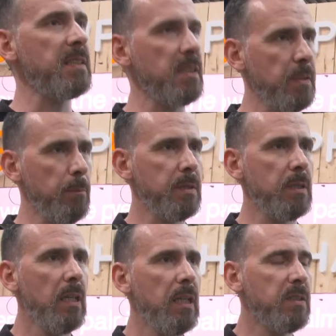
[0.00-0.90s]
systems.
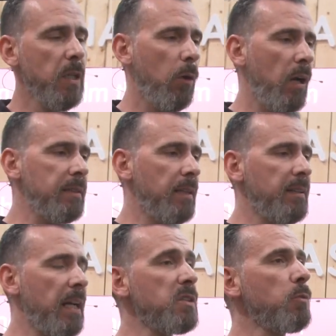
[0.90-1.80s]
So, and
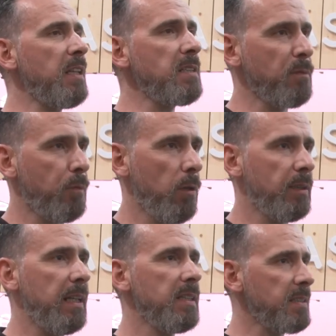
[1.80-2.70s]
there's a reason for
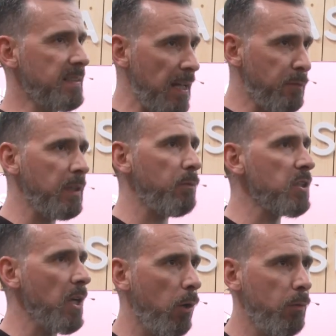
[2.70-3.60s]
it. There's safety,
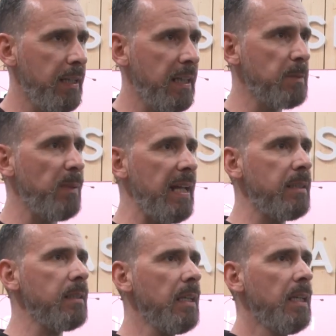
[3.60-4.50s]
which I already
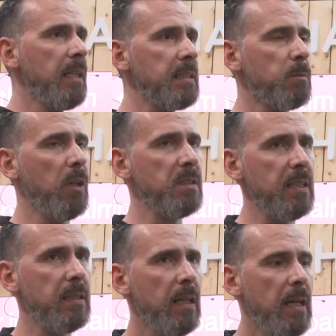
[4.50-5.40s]
explained, is one
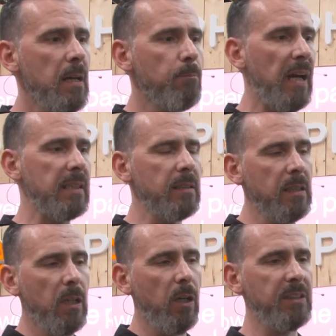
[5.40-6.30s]
thing. But
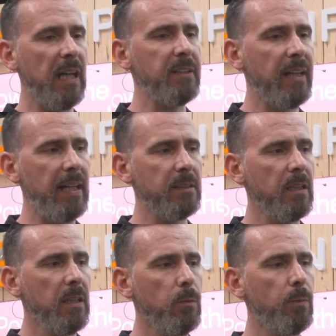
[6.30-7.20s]
on the other hand,
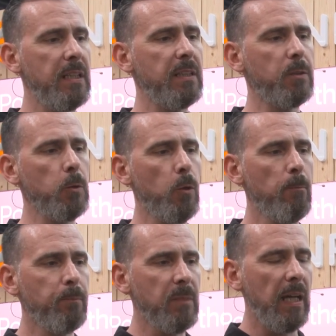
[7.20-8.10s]
we need to,
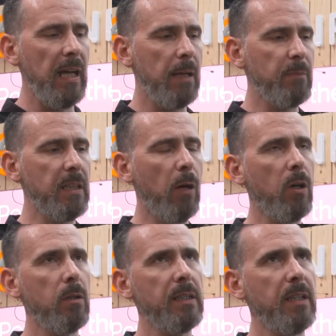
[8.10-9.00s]
in
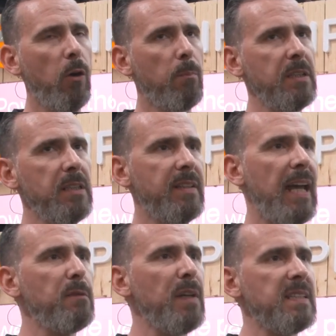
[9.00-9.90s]
our opinion, the
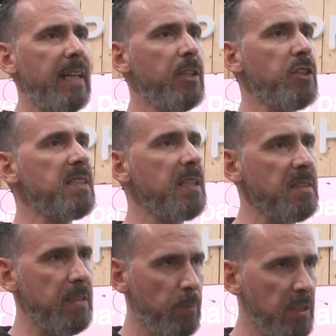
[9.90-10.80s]
Enphase Energy
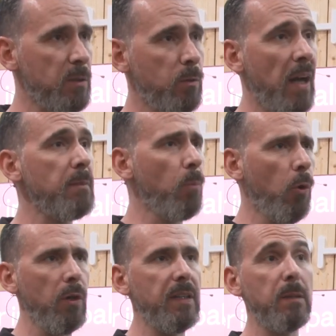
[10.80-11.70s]
system is quite
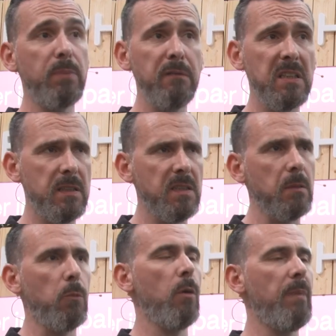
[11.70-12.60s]
more than a PV
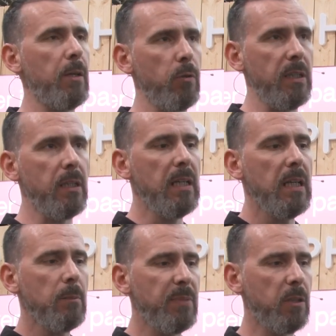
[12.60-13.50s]
system or a battery.
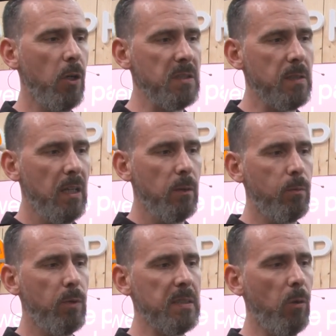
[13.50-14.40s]
Because
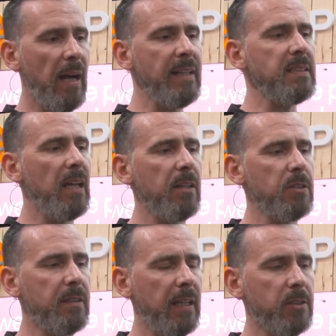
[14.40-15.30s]
with our AC
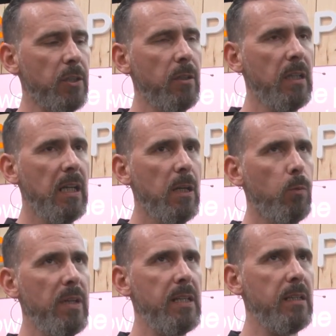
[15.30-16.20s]
architecture,
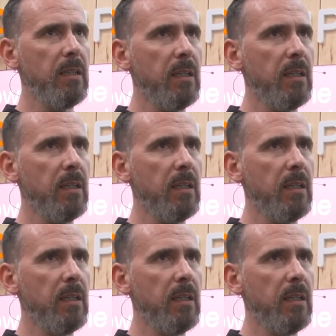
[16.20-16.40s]
we